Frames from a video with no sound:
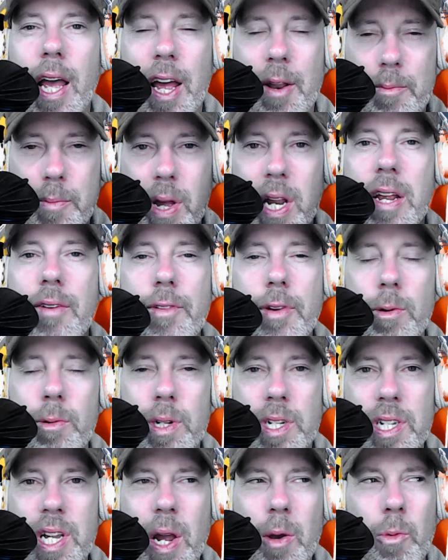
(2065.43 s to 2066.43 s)
And many of you
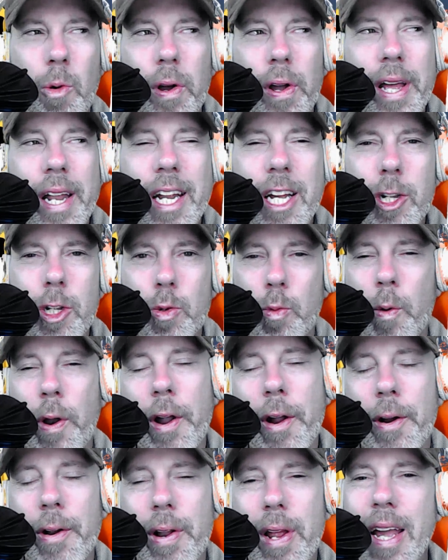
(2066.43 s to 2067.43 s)
would say, well, it is
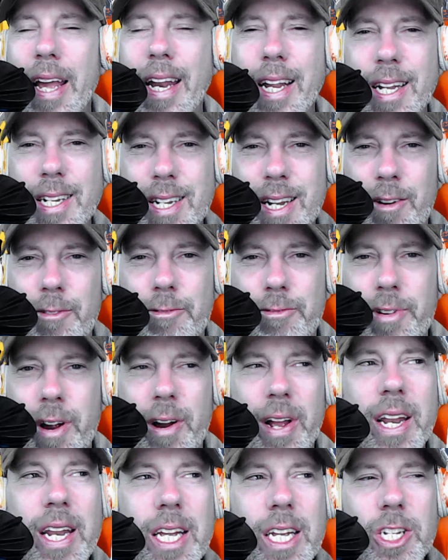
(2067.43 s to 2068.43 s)
weird. It is
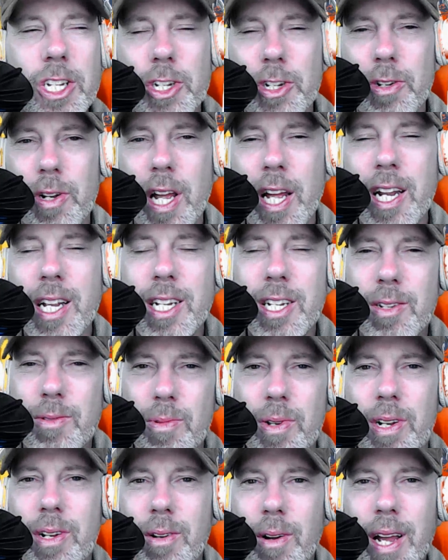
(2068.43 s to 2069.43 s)
unfair.
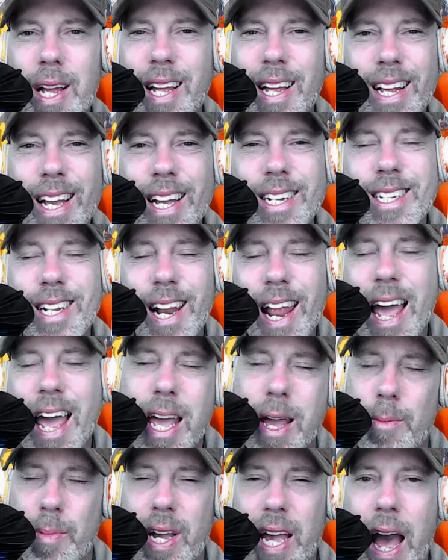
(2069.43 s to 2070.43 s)
It's
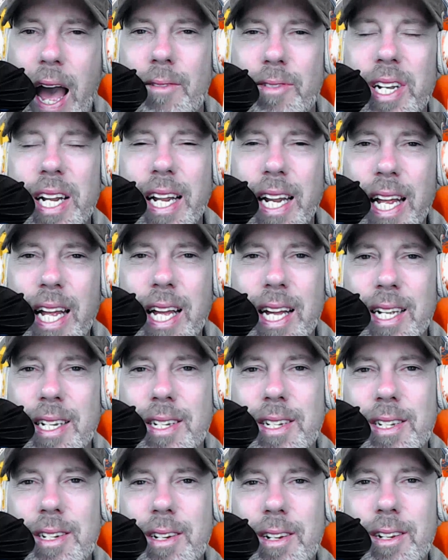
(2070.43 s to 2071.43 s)
lame, Kevin. It
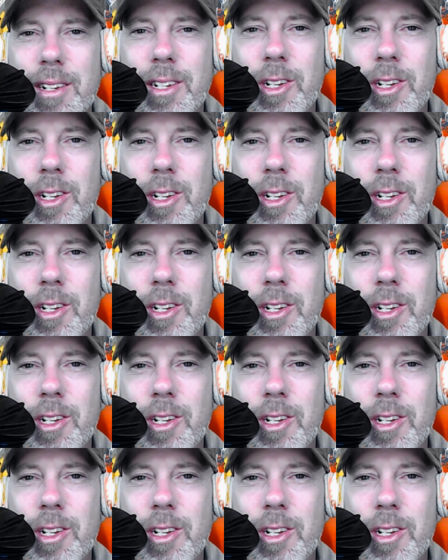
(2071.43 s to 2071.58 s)
is.